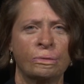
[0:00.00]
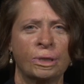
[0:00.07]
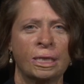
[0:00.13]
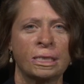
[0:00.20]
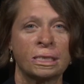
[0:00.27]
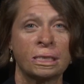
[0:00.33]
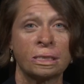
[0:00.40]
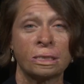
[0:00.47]

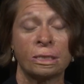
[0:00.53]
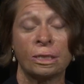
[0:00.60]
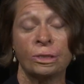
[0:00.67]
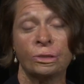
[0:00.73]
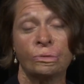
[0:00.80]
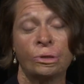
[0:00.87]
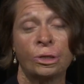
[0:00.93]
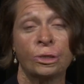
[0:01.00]
Is this an
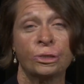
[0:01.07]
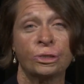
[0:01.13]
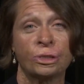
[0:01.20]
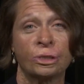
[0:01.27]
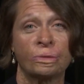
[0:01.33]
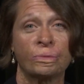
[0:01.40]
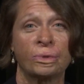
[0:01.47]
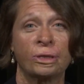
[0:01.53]
undue
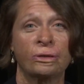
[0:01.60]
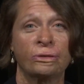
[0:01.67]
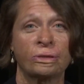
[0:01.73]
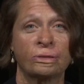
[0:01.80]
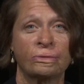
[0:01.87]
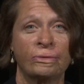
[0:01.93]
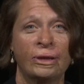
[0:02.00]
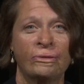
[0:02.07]
hardship?
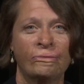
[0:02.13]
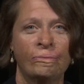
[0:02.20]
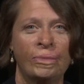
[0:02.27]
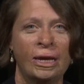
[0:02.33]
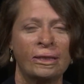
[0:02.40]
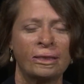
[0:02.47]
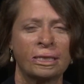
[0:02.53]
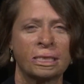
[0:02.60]
If
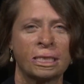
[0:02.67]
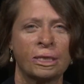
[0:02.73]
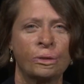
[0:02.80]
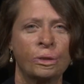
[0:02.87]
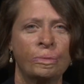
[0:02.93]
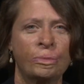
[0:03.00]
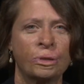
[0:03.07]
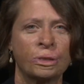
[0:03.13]
Beth is the
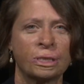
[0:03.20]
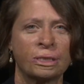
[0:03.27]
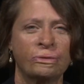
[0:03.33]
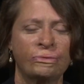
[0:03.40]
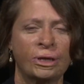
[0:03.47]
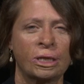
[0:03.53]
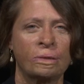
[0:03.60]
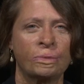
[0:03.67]
only person
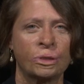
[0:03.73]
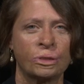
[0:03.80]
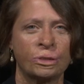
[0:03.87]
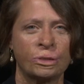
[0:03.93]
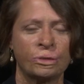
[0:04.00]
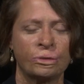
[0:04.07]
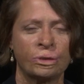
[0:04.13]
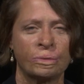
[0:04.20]
available to
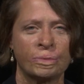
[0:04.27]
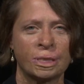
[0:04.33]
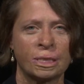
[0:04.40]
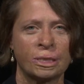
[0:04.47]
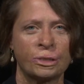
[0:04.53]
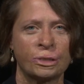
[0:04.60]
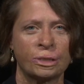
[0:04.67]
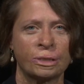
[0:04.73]
do the
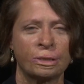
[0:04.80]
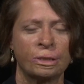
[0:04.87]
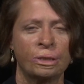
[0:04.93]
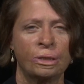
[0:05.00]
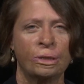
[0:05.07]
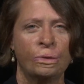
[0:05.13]
position,